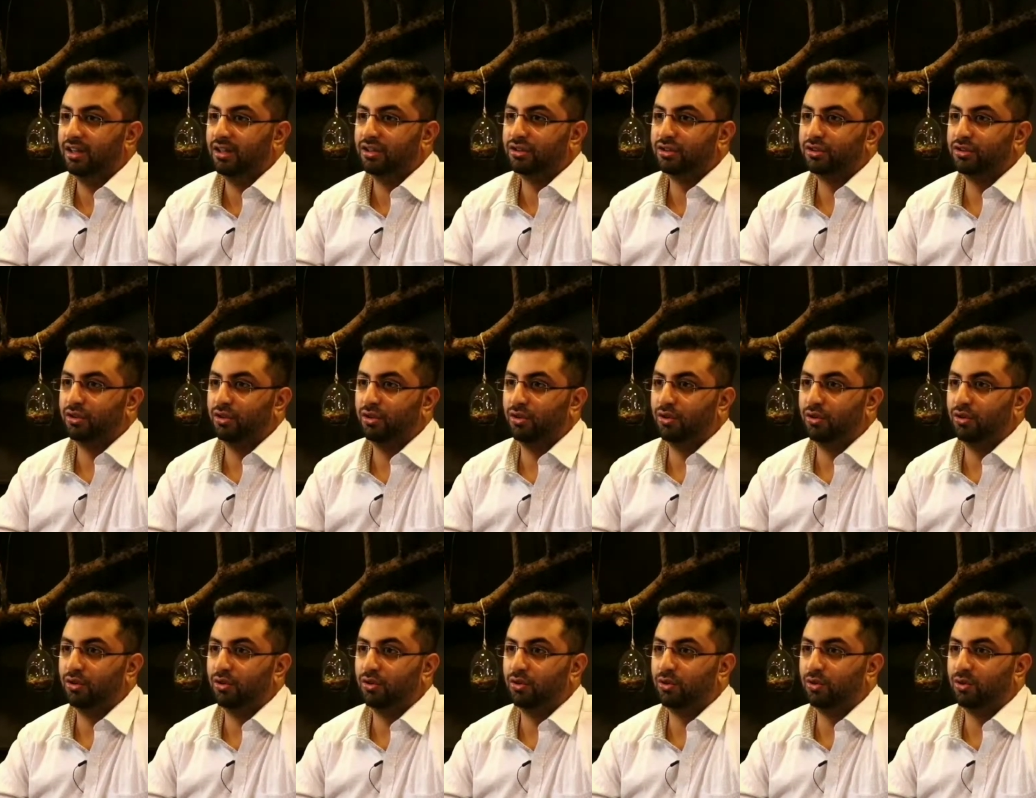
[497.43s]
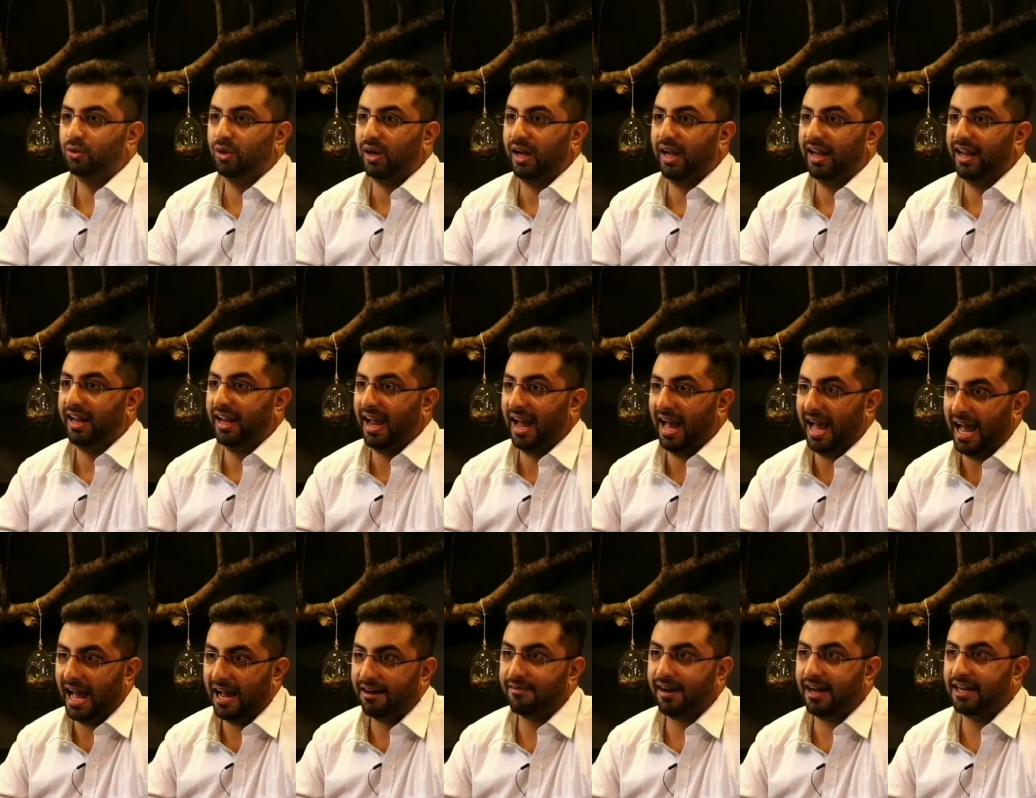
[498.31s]
So I
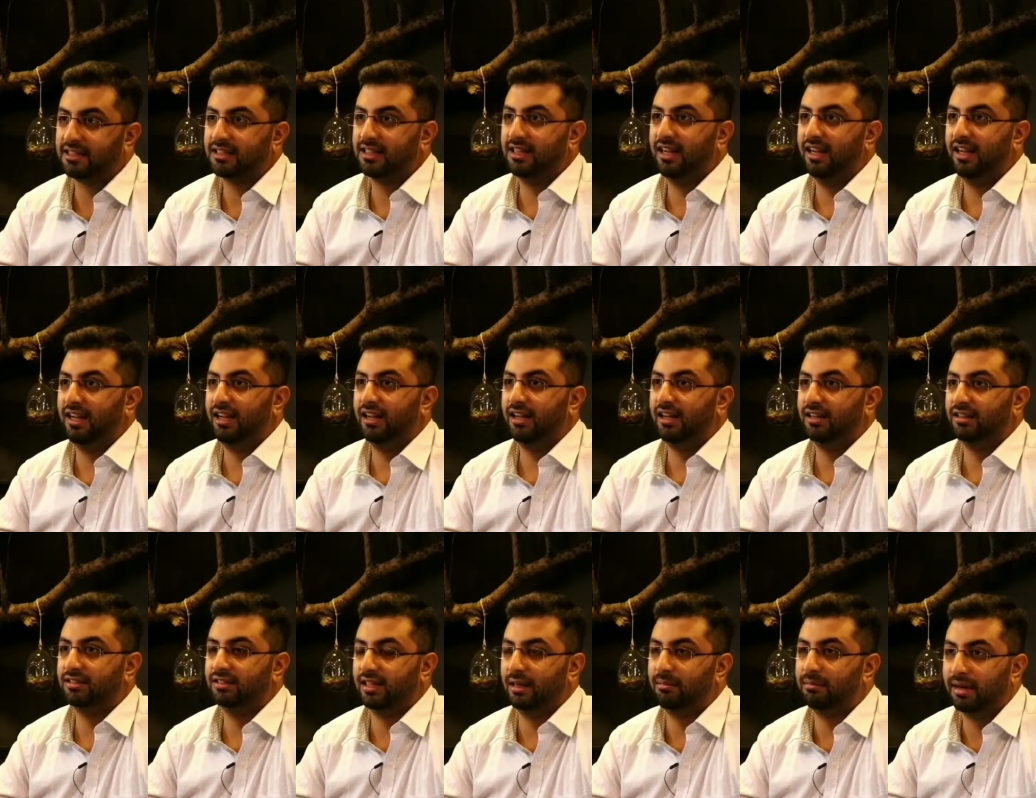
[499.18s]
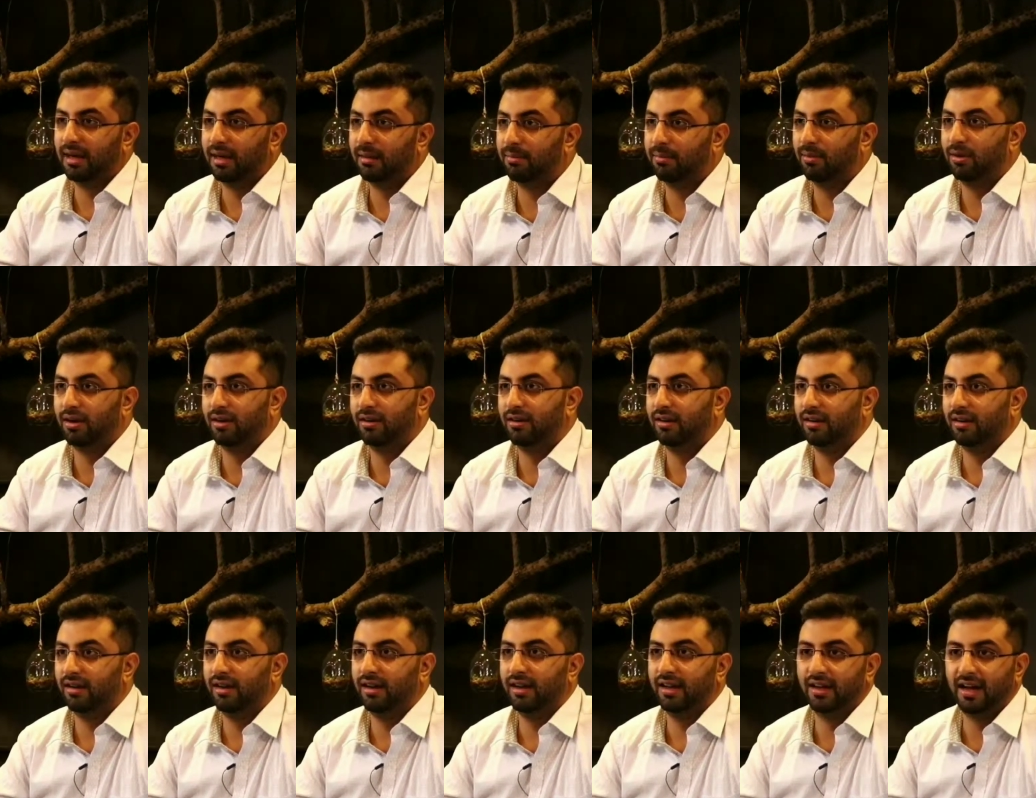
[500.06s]
have actually stumbled upon,
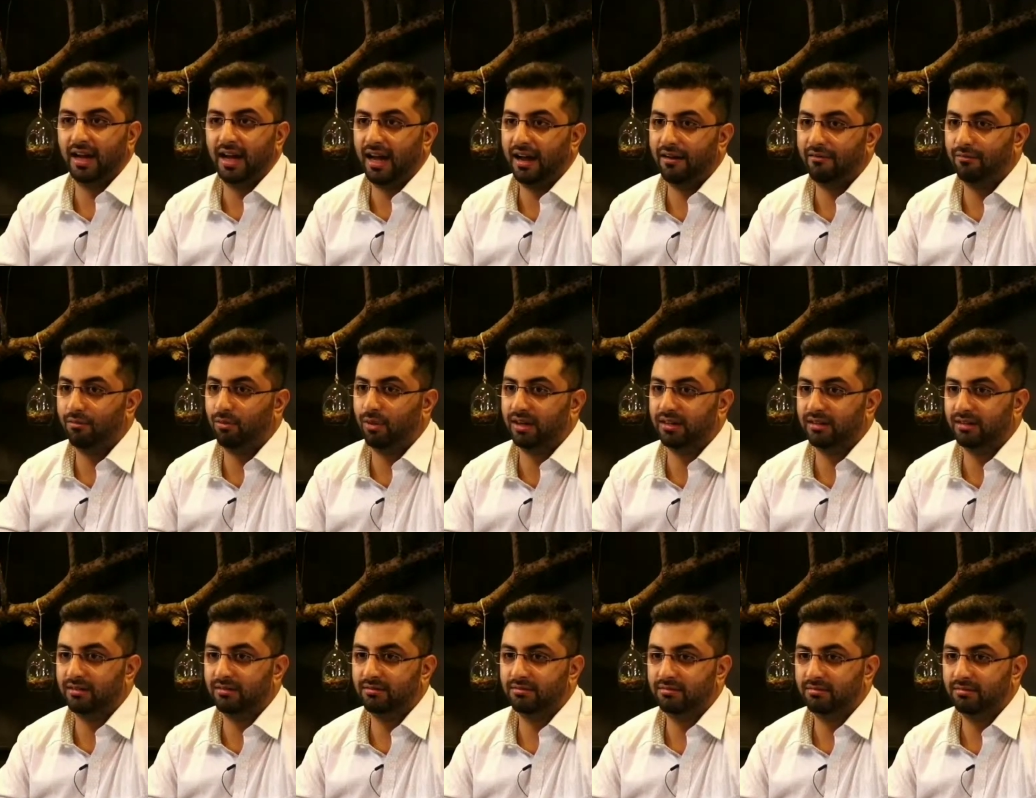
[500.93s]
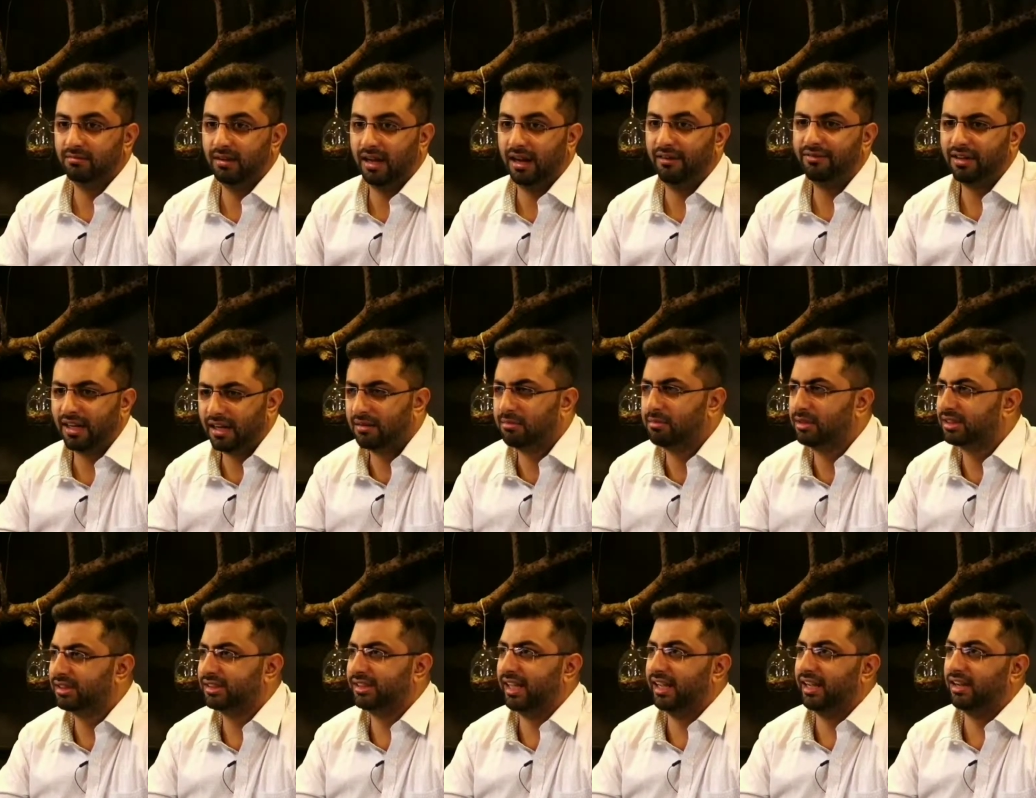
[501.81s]
like I've done a
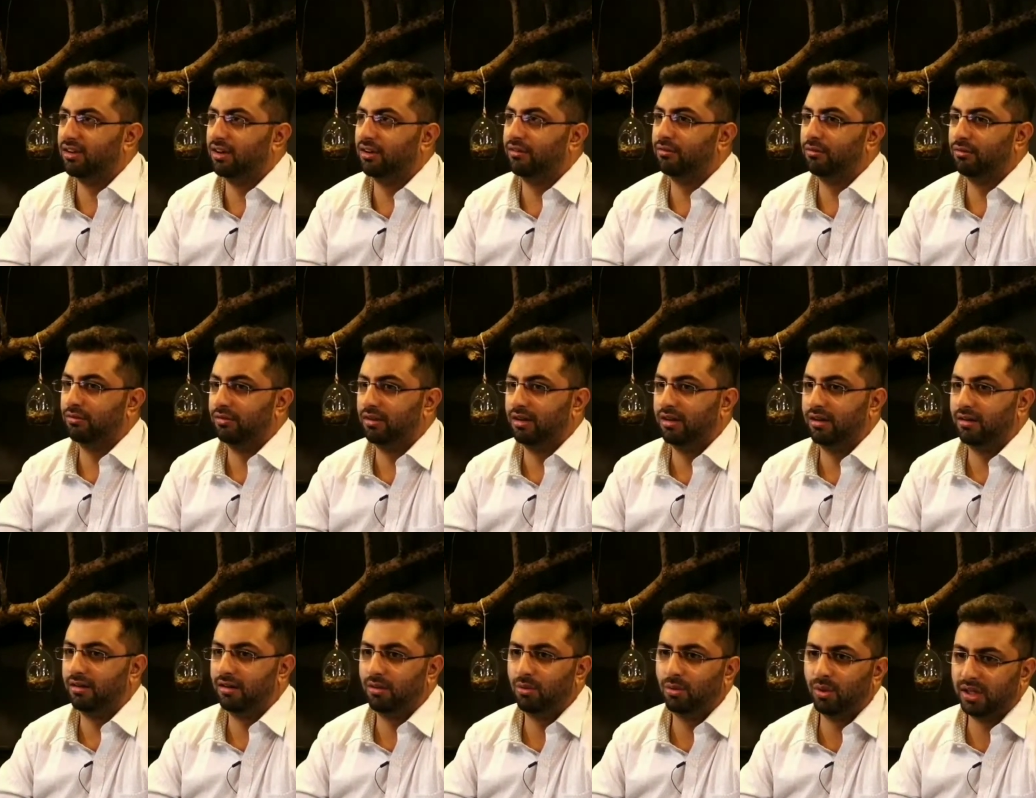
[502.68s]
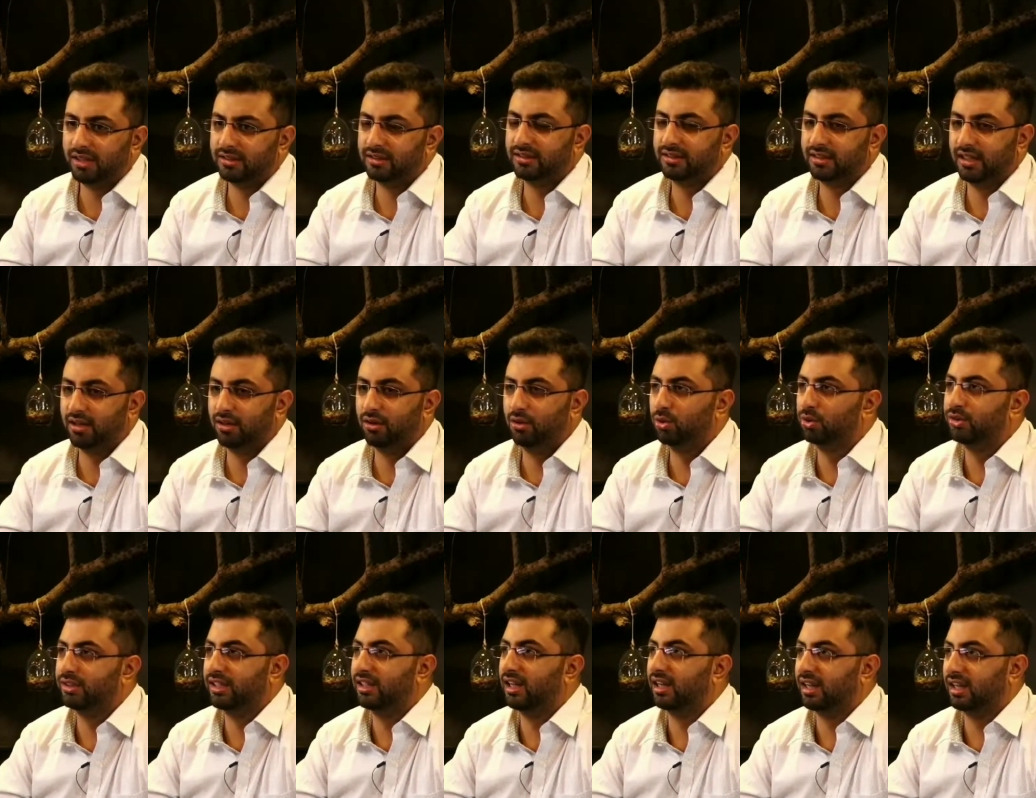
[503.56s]
mistake of once,
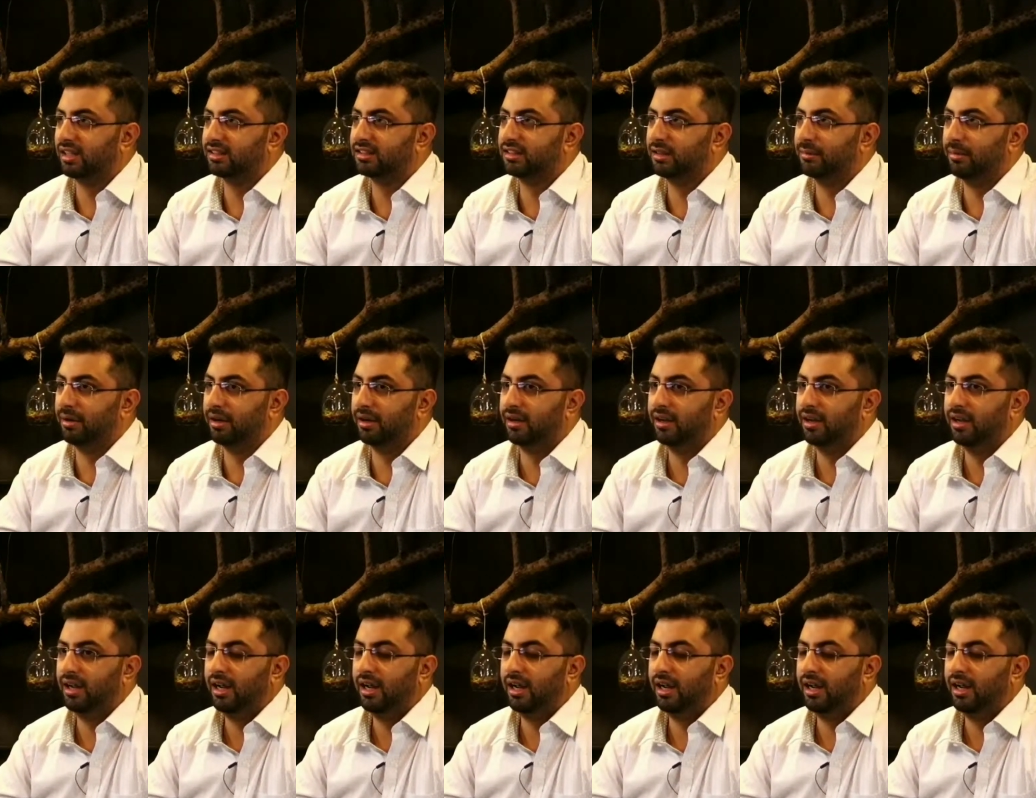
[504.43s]
losing a customer,